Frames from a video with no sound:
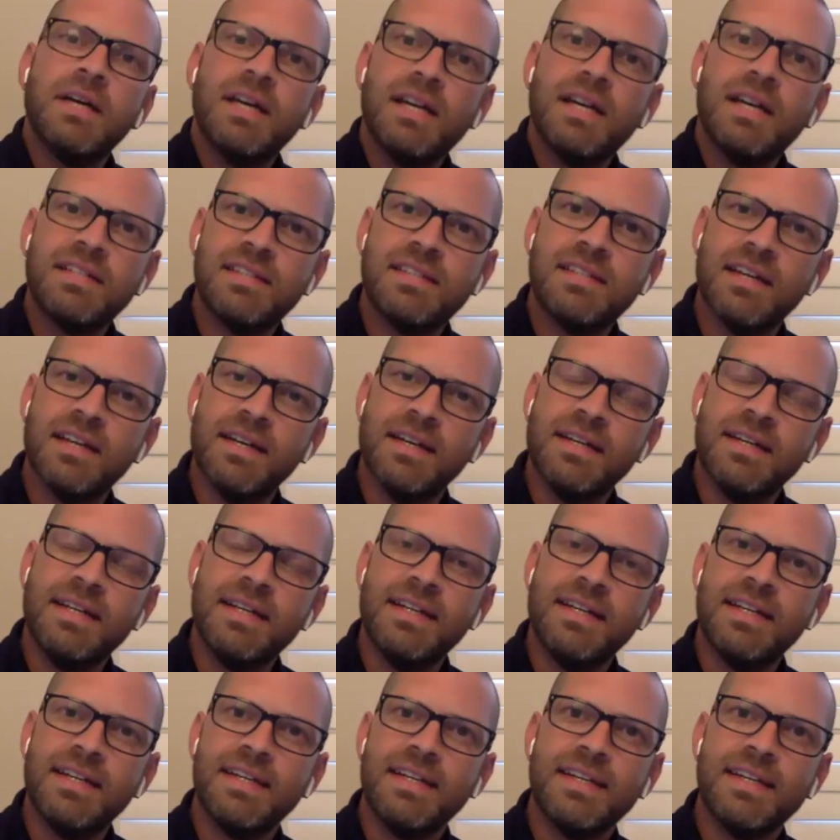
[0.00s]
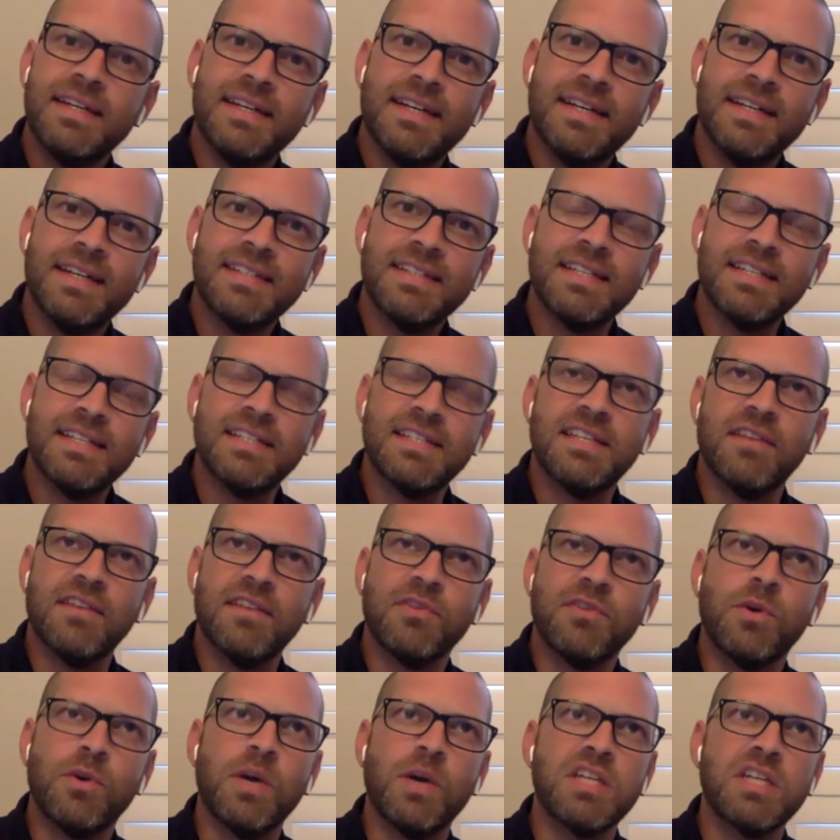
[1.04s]
that's a tough
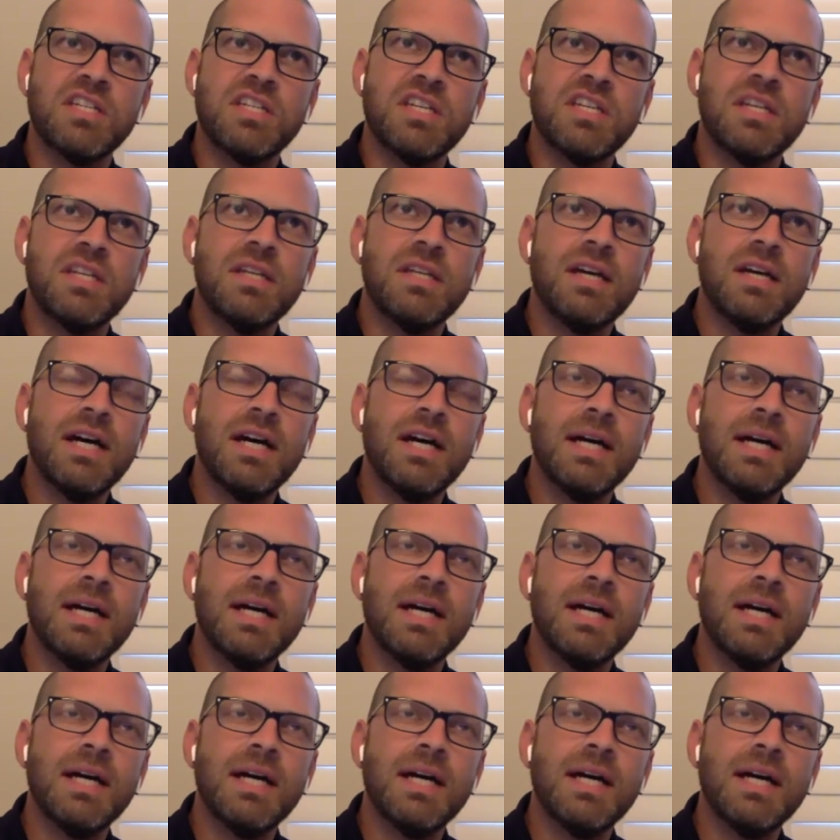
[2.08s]
question.